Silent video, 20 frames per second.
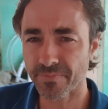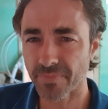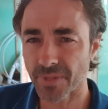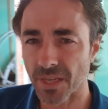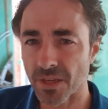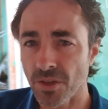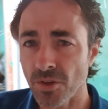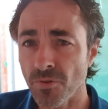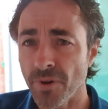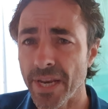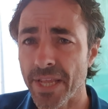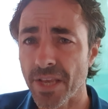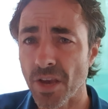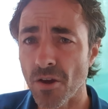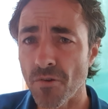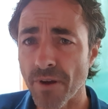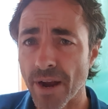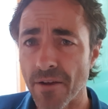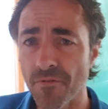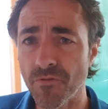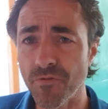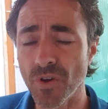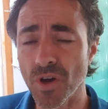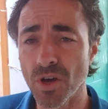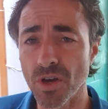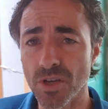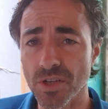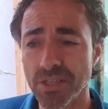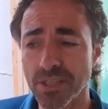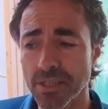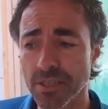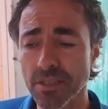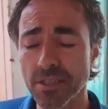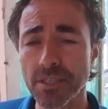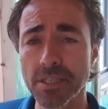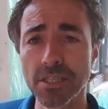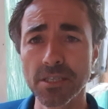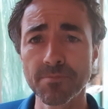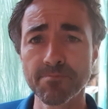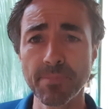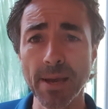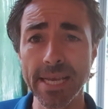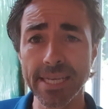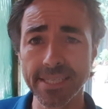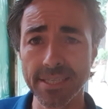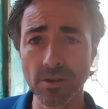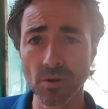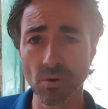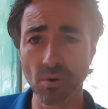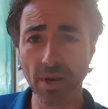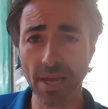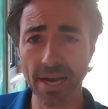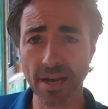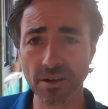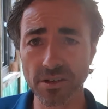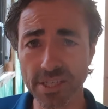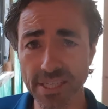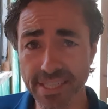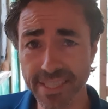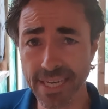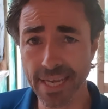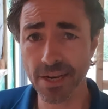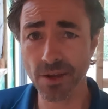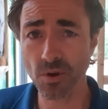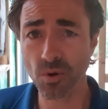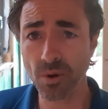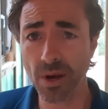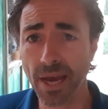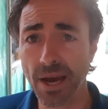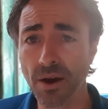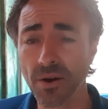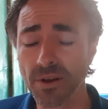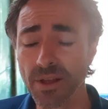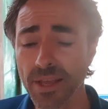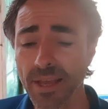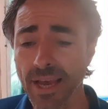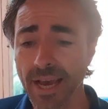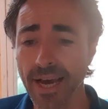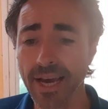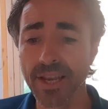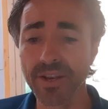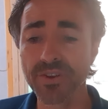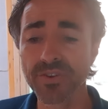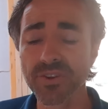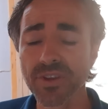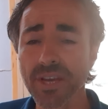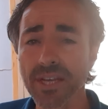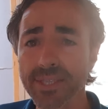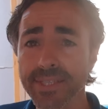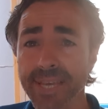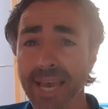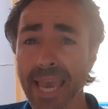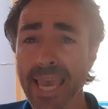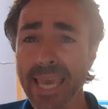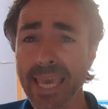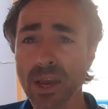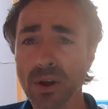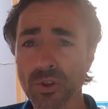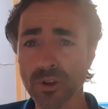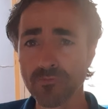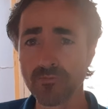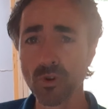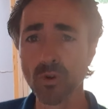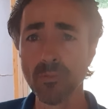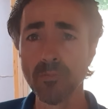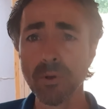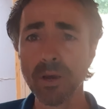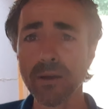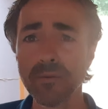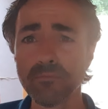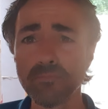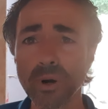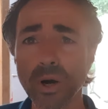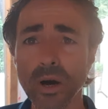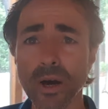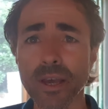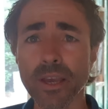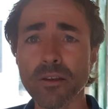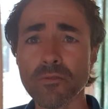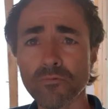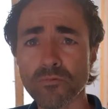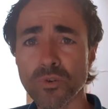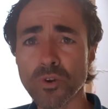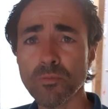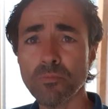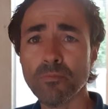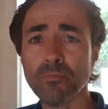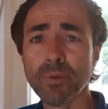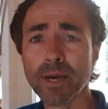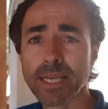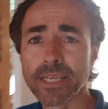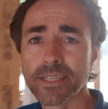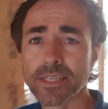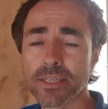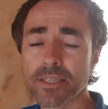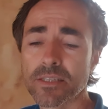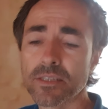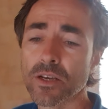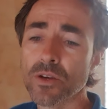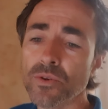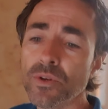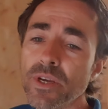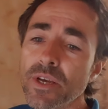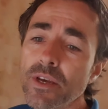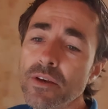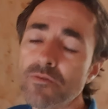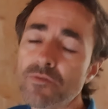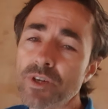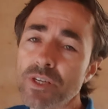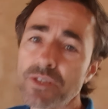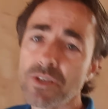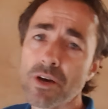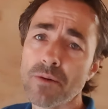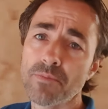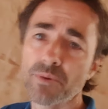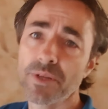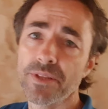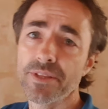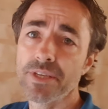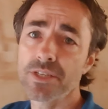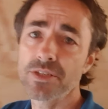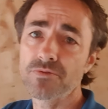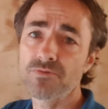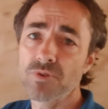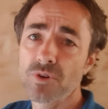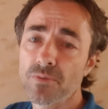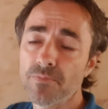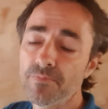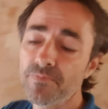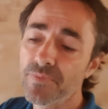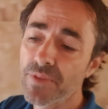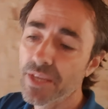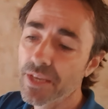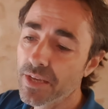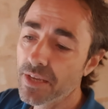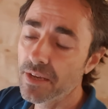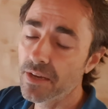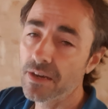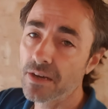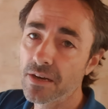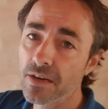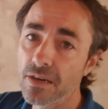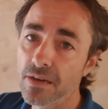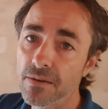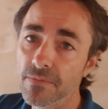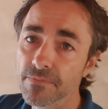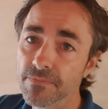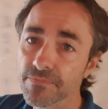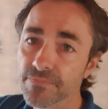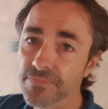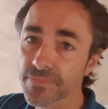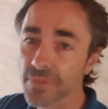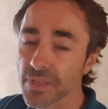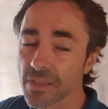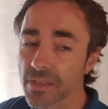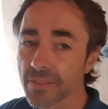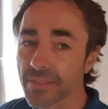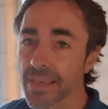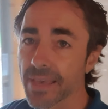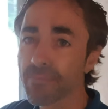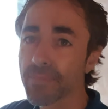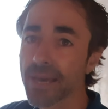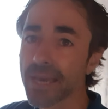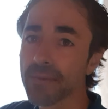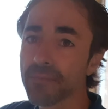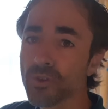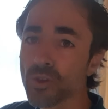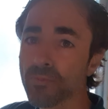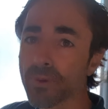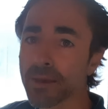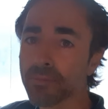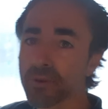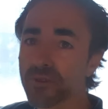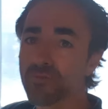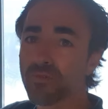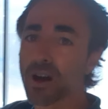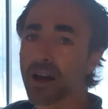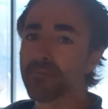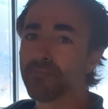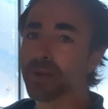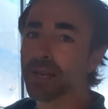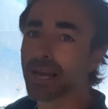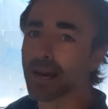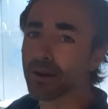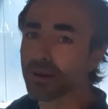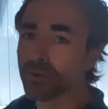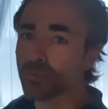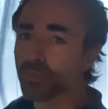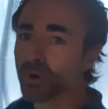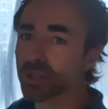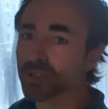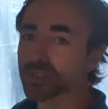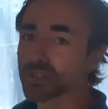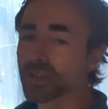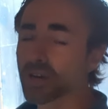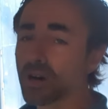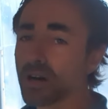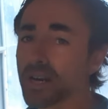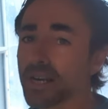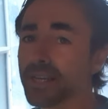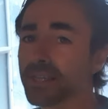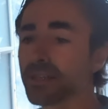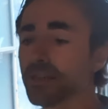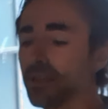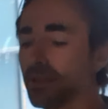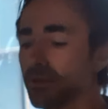you really go around first, space it all out, set it all out, and take it on a room by room basis. So, for example, in this room, you may be 5 mil out in one side,